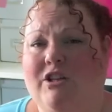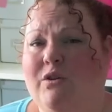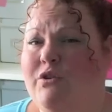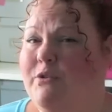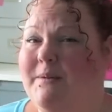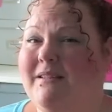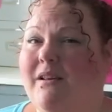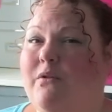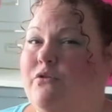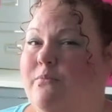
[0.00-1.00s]
YouTube is
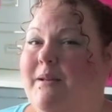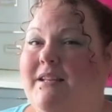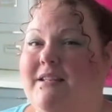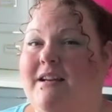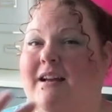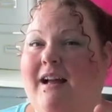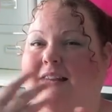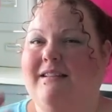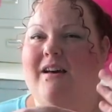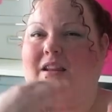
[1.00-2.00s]
social media
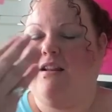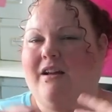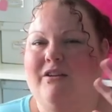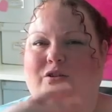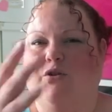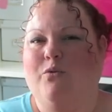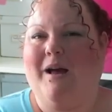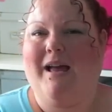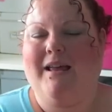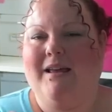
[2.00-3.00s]
and it's kind of like a
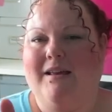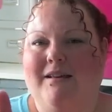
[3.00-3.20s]
two-way